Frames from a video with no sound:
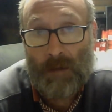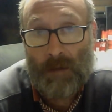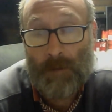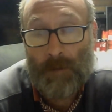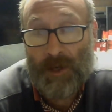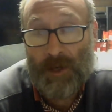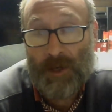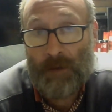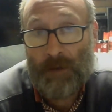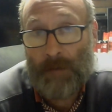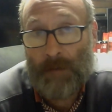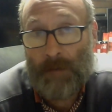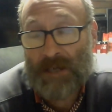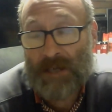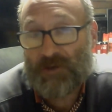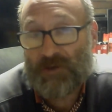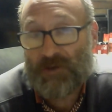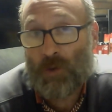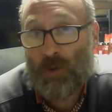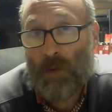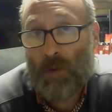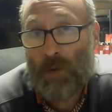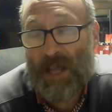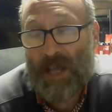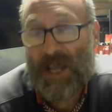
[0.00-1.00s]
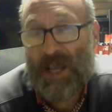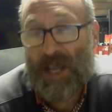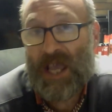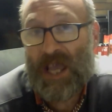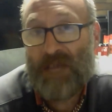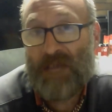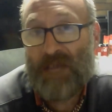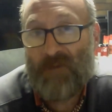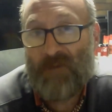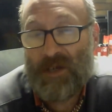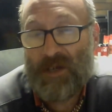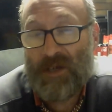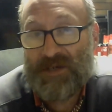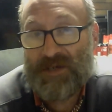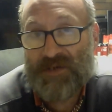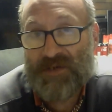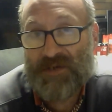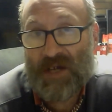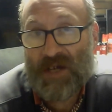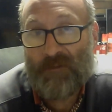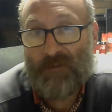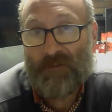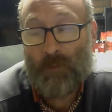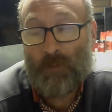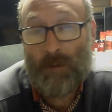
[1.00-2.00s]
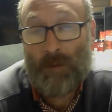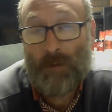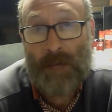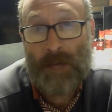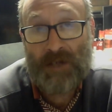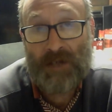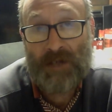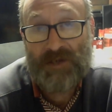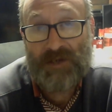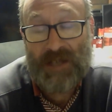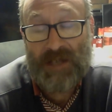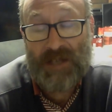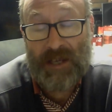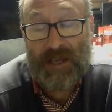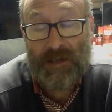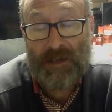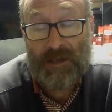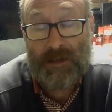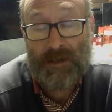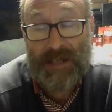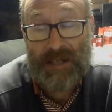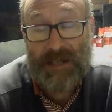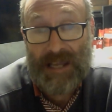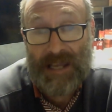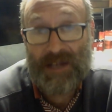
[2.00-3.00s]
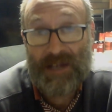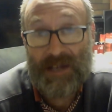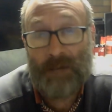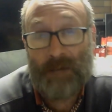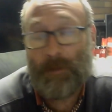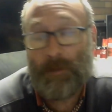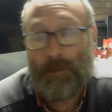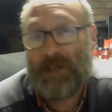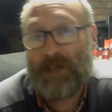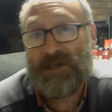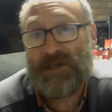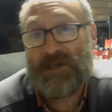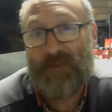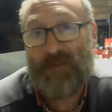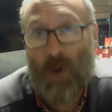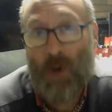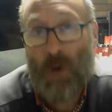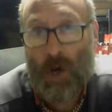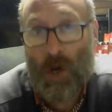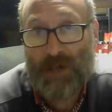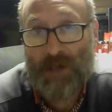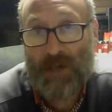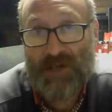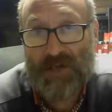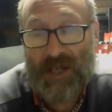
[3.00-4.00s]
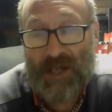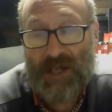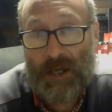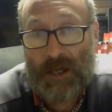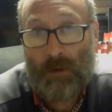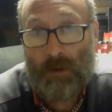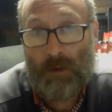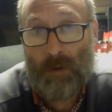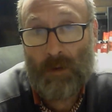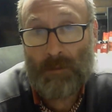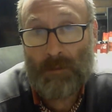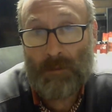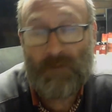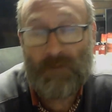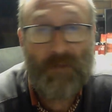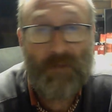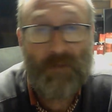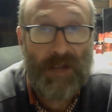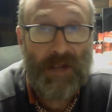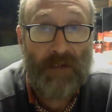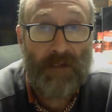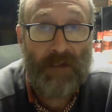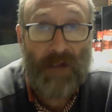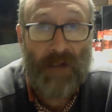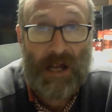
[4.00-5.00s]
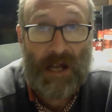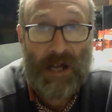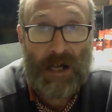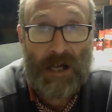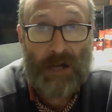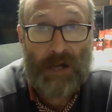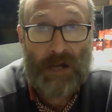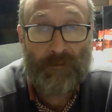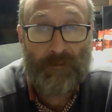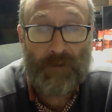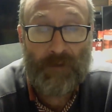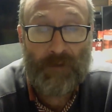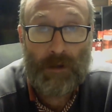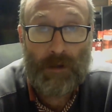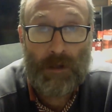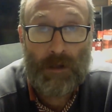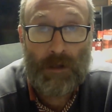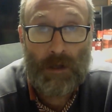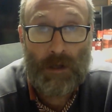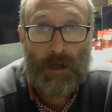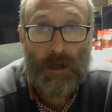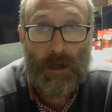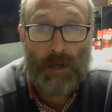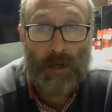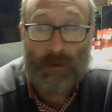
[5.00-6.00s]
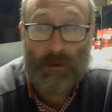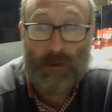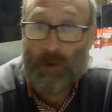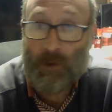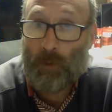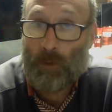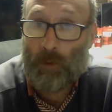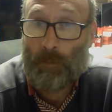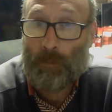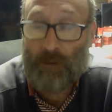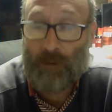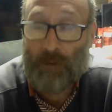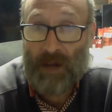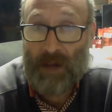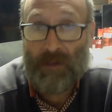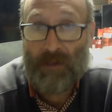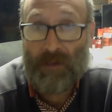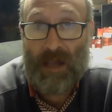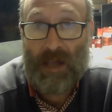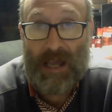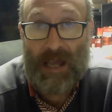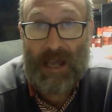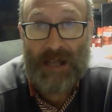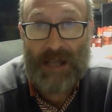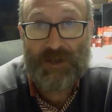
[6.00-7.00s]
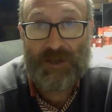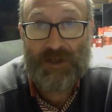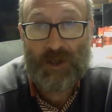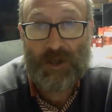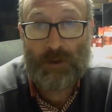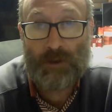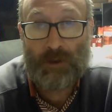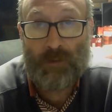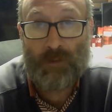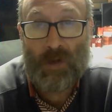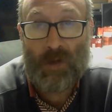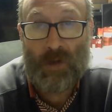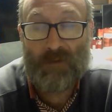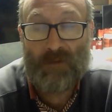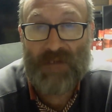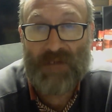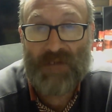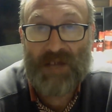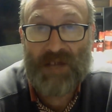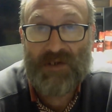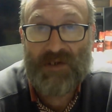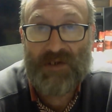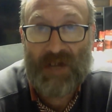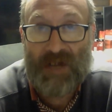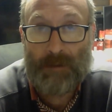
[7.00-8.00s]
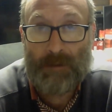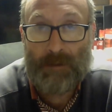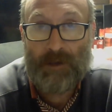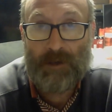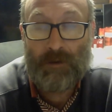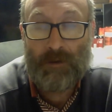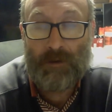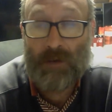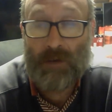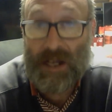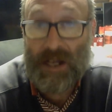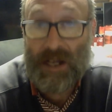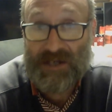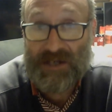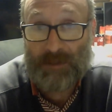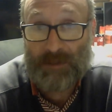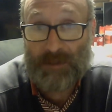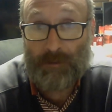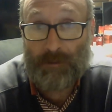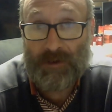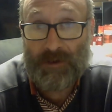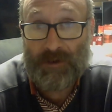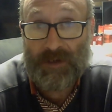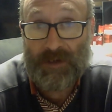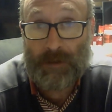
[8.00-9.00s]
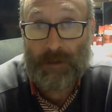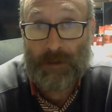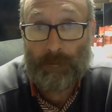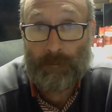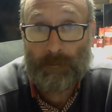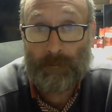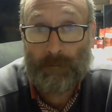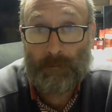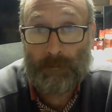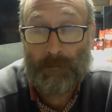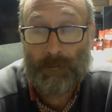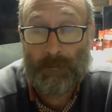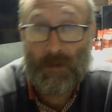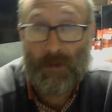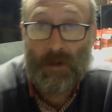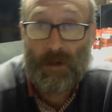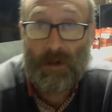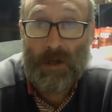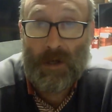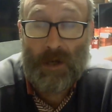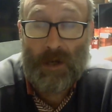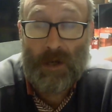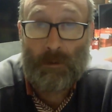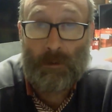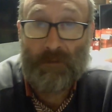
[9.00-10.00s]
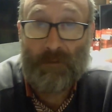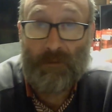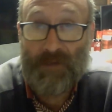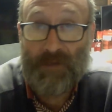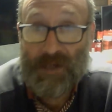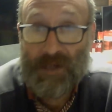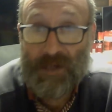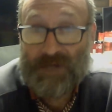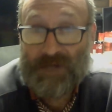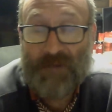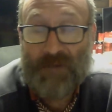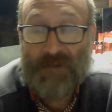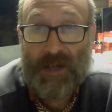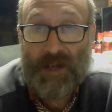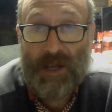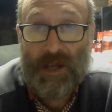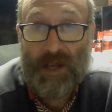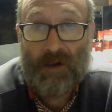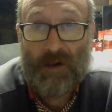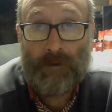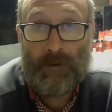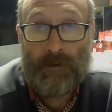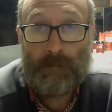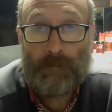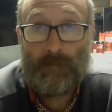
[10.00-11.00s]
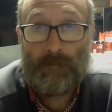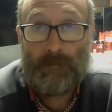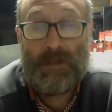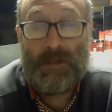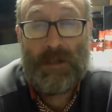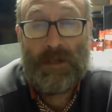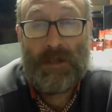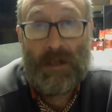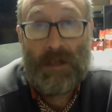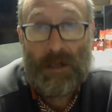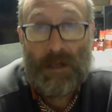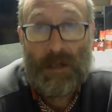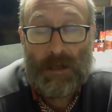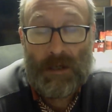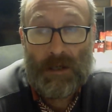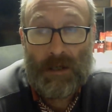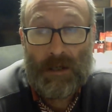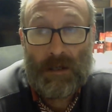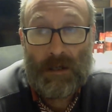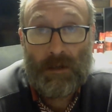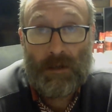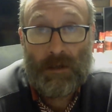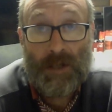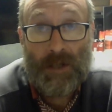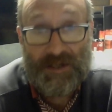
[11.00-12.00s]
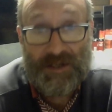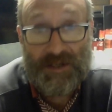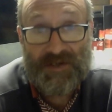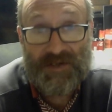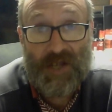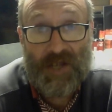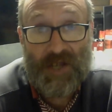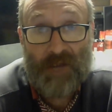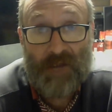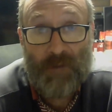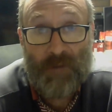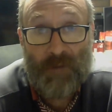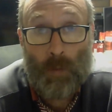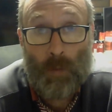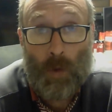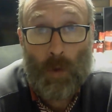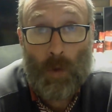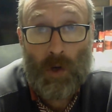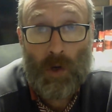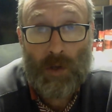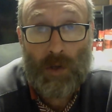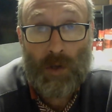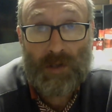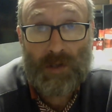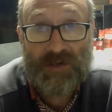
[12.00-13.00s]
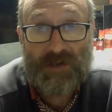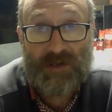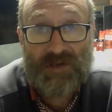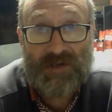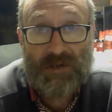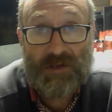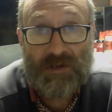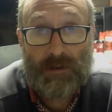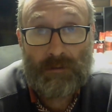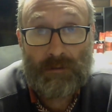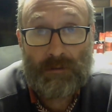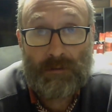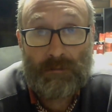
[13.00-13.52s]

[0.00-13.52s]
But in amongst all that AV stuff, we managed to get a piece of IT equipment for the other half, a little Brother HL-1210W laser printer. Well, for this video, let's see if it works.